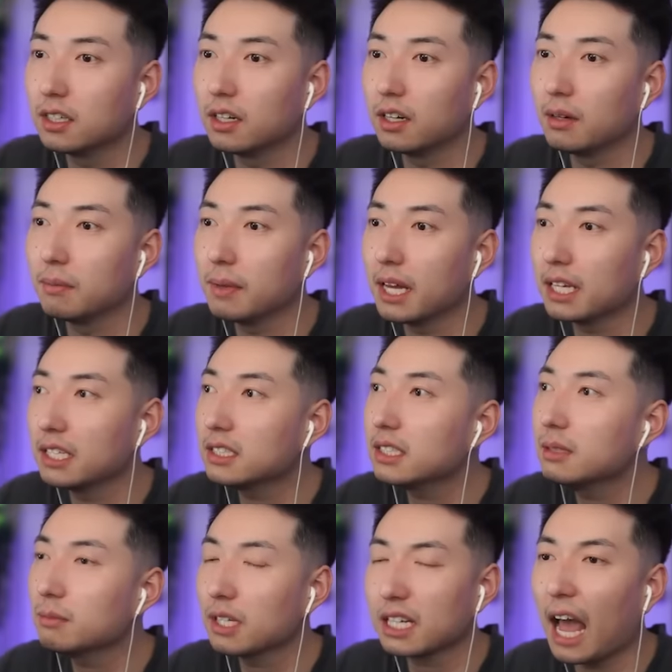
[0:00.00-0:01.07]
Oh man, it
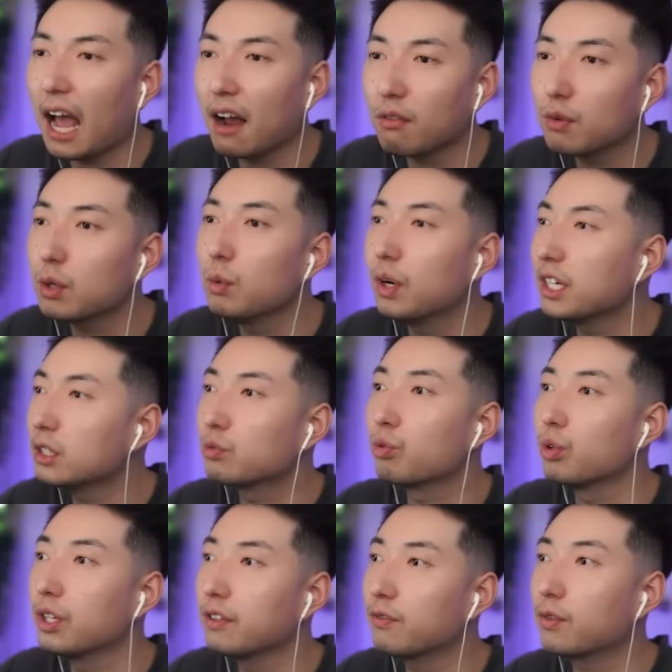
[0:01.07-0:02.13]
seems like everyone is
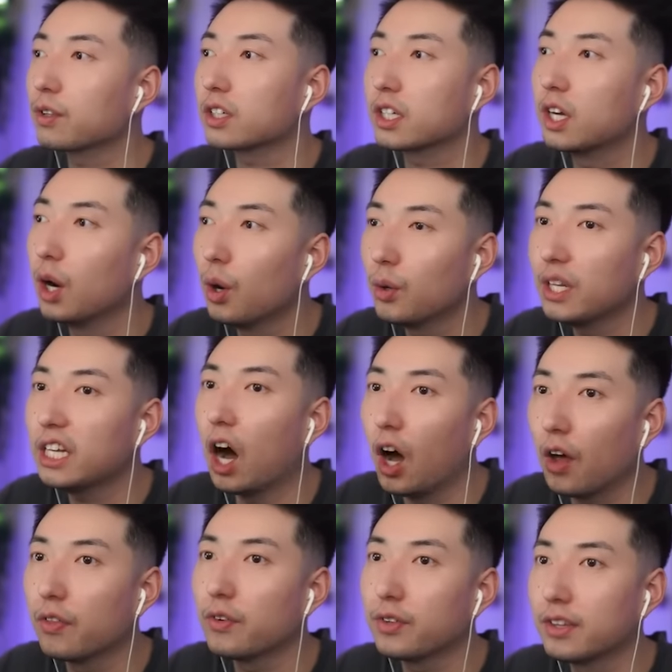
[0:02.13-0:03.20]
rooting for Cody
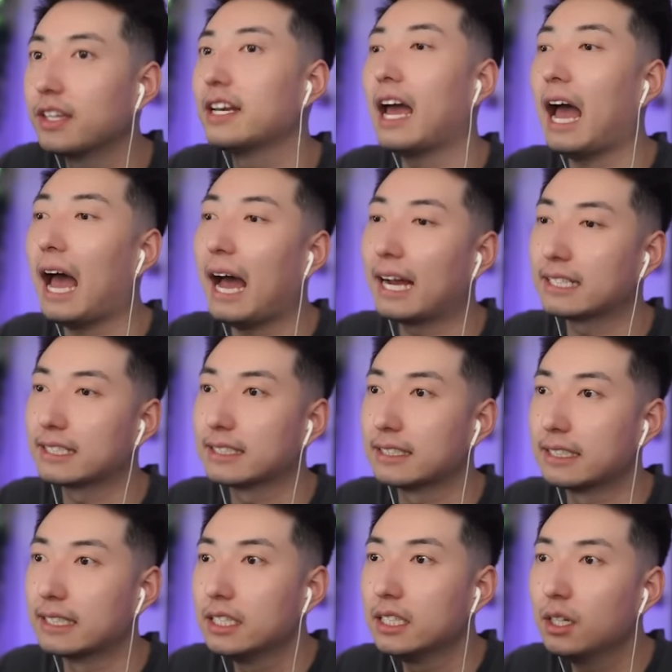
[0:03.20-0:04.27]
other than
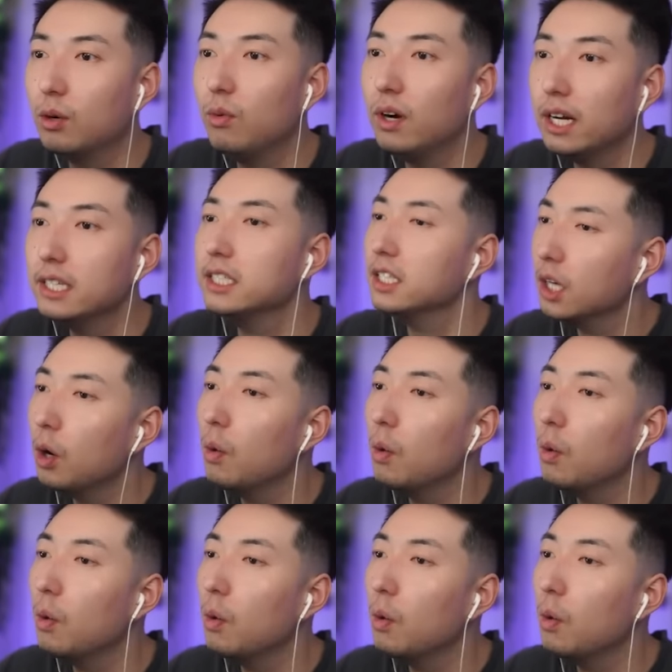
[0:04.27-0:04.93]
Ashley. You know what? You know